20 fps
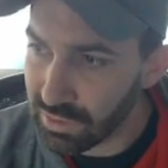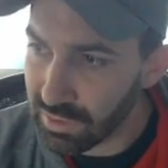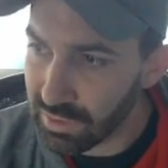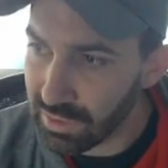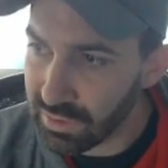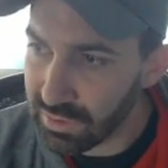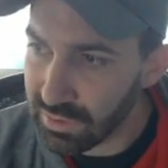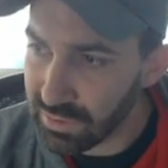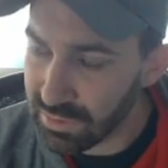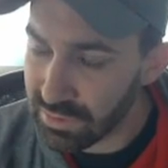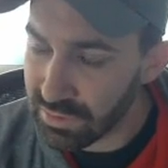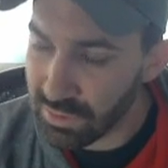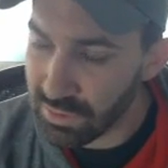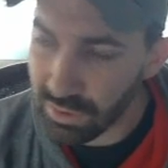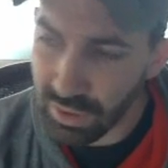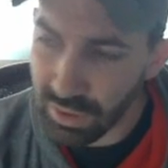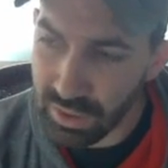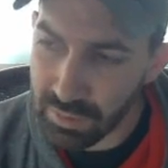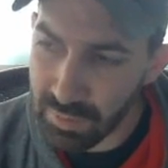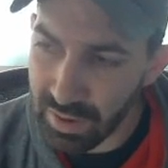distance. So
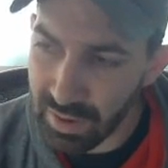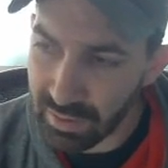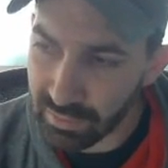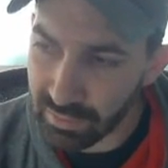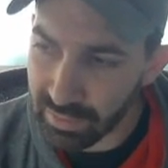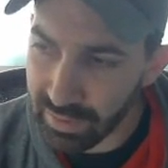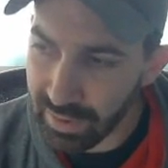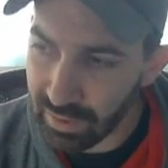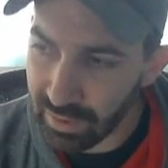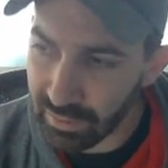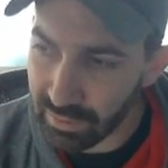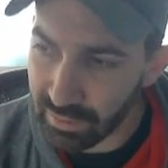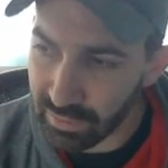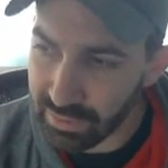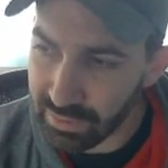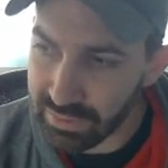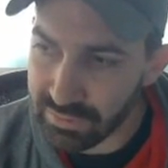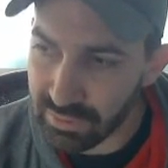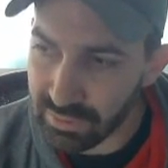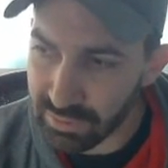it automatically
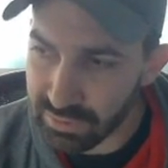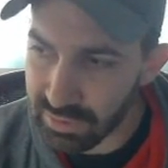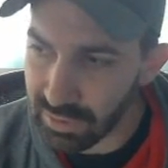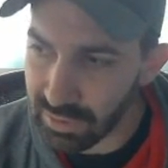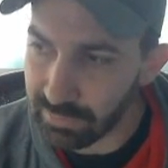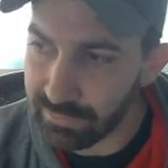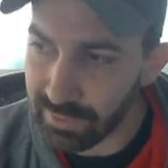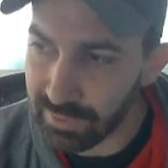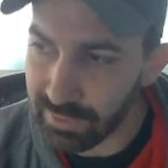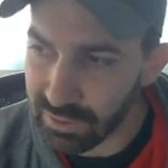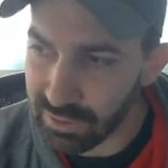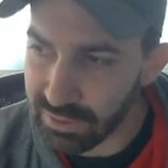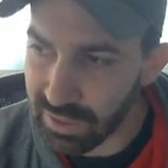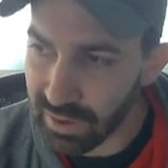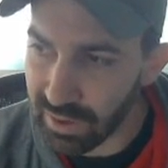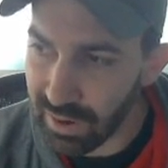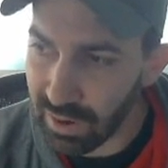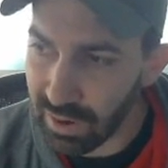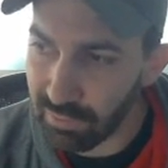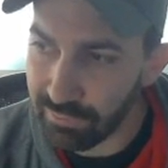calculates, looks it up, figures
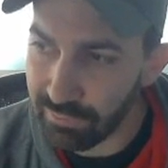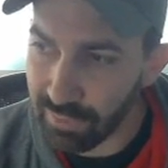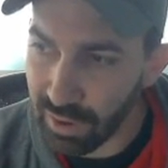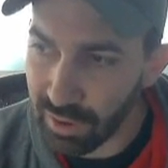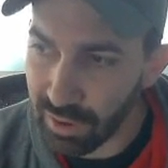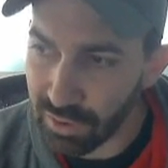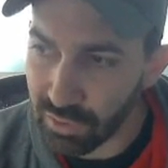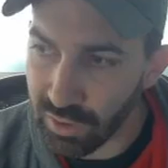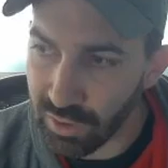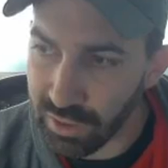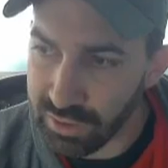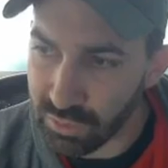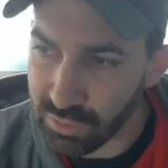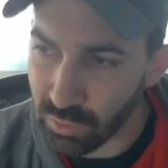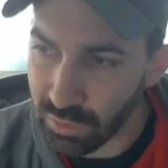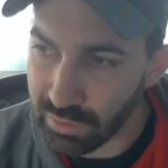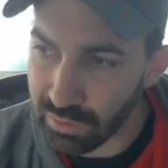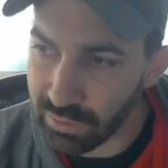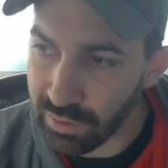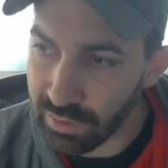out how far you guys
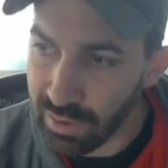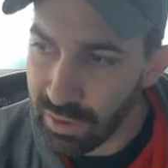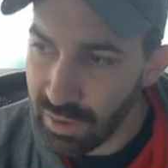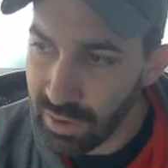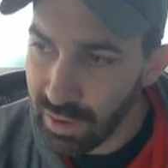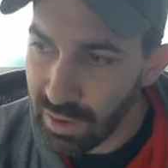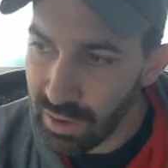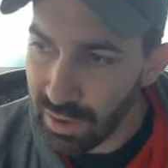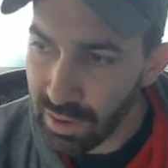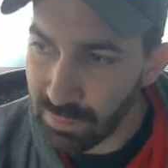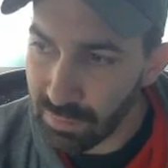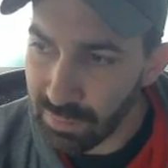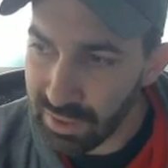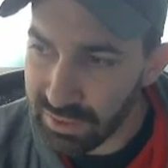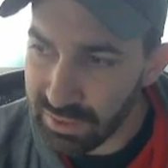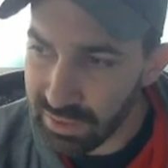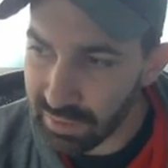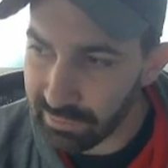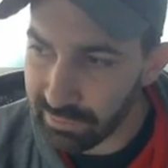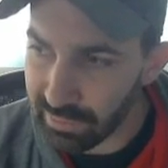were
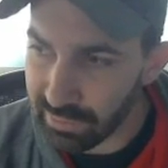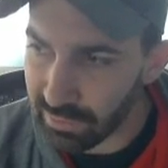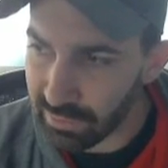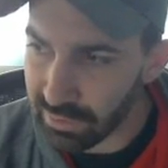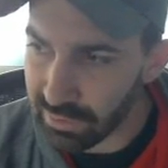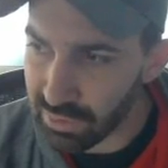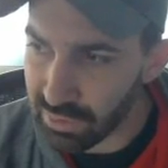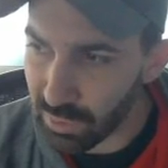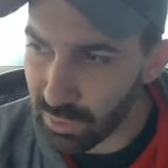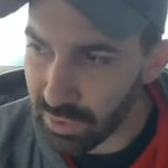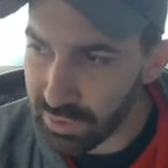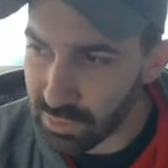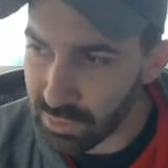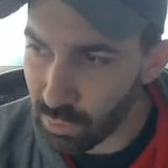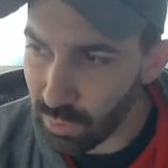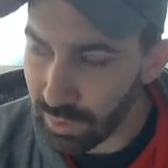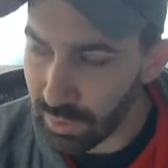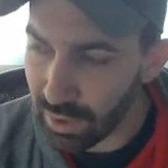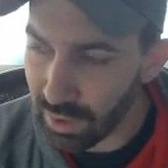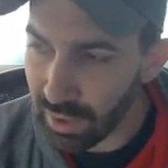based off of the grid squares
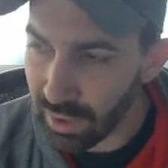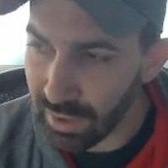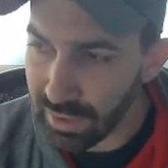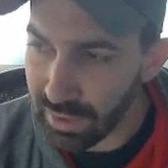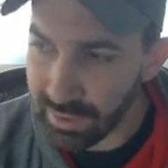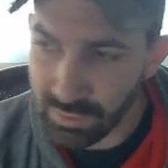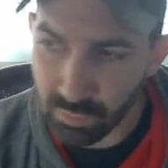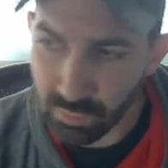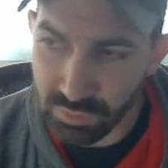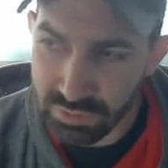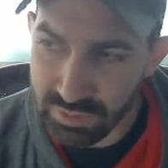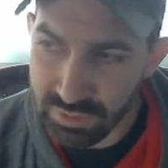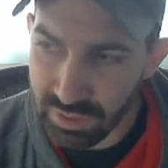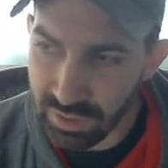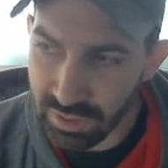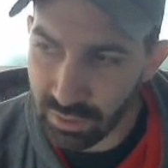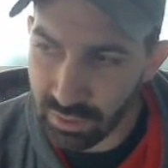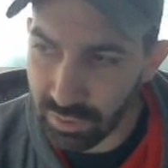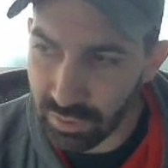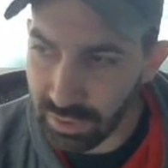and whatnot, and will
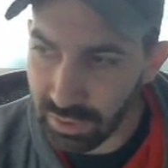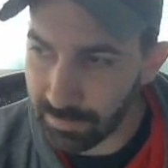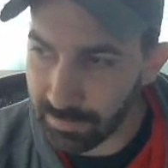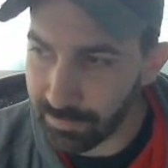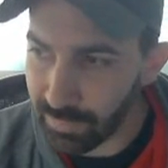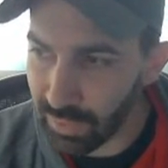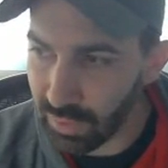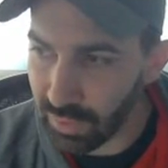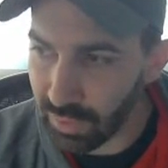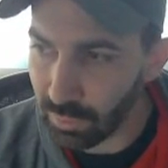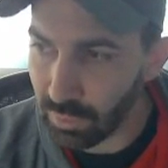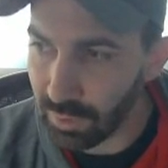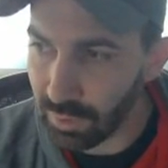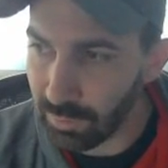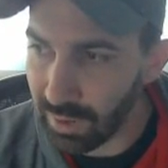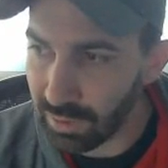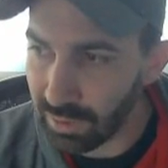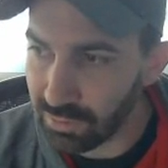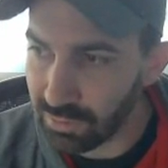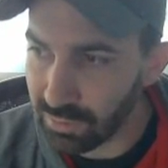say, okay, you were
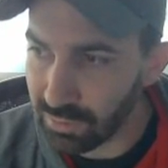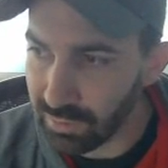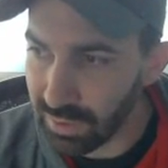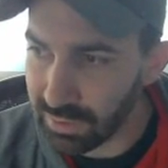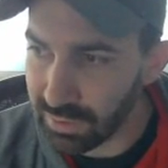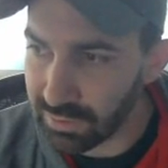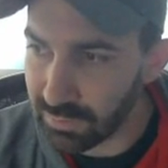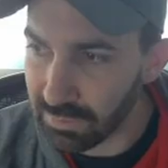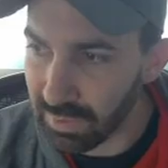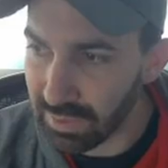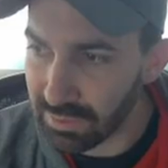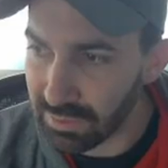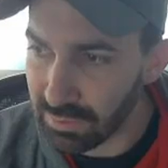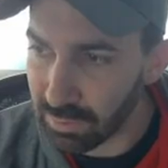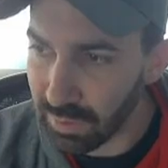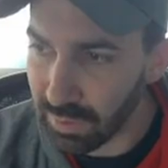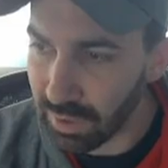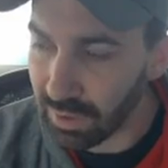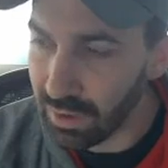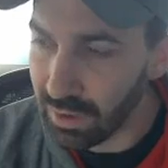about 2,000 miles
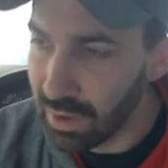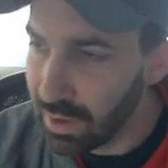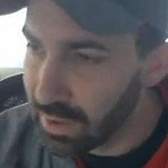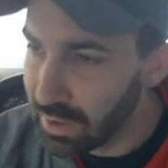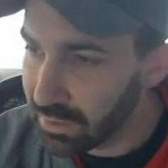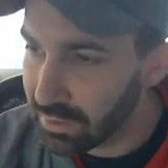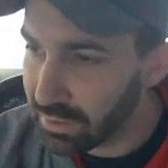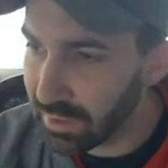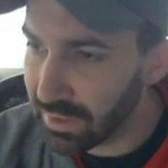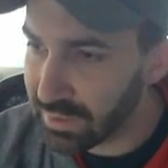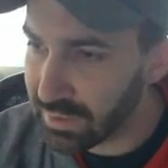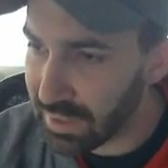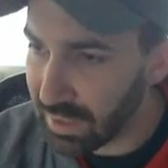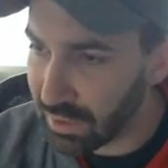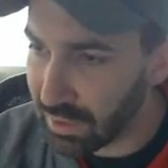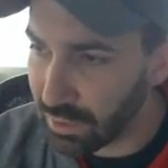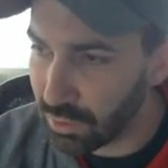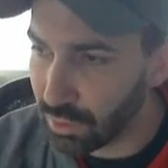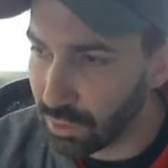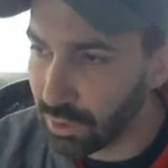apart. So that's
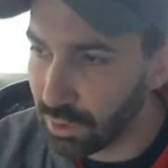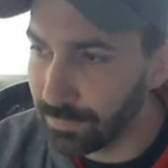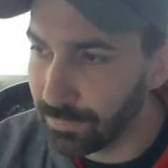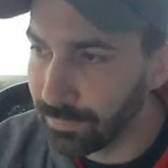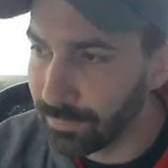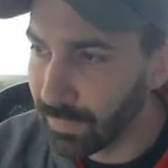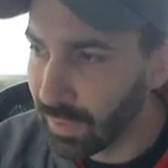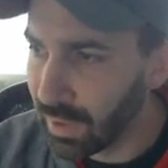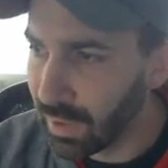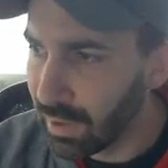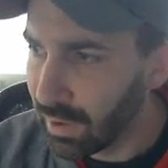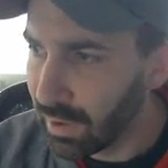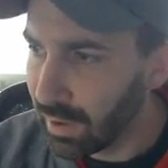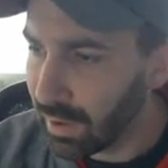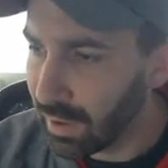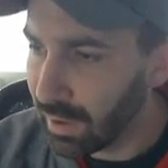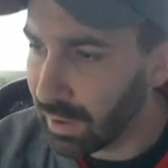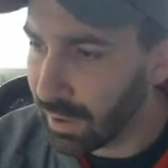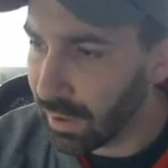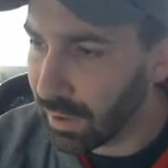kind of cool.
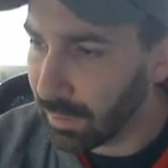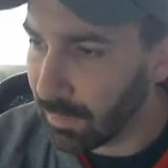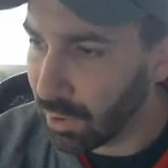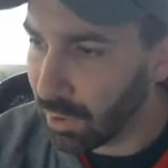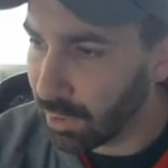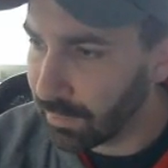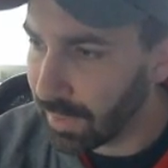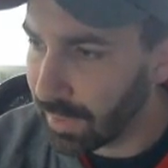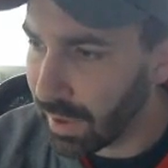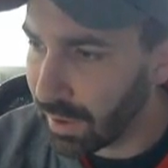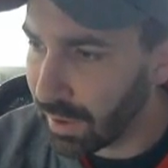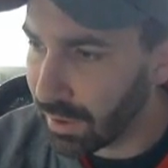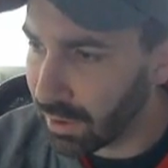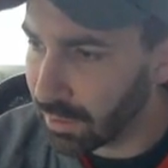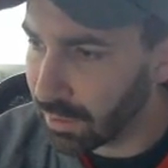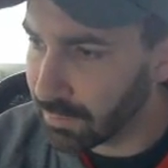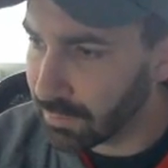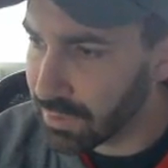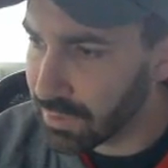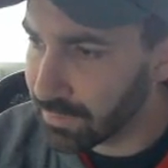Hope that
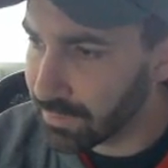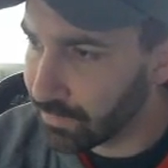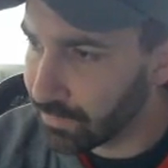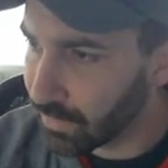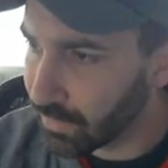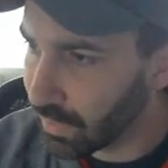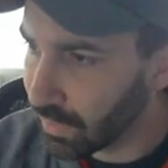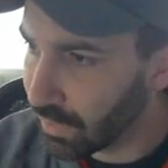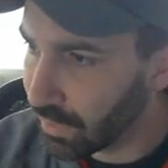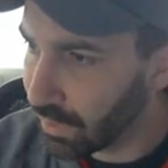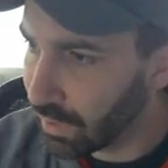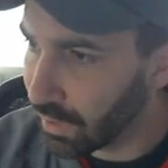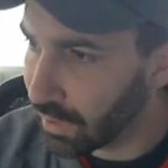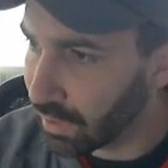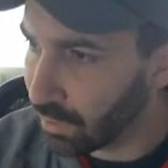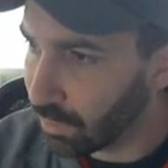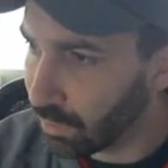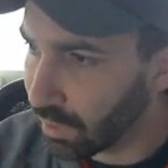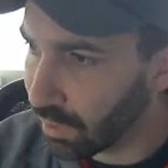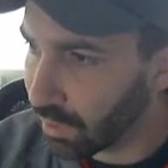helps.
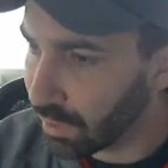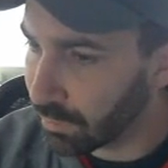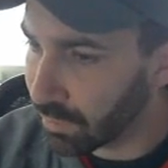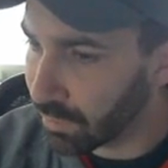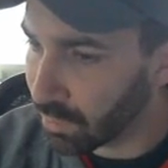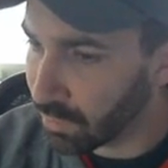Welcome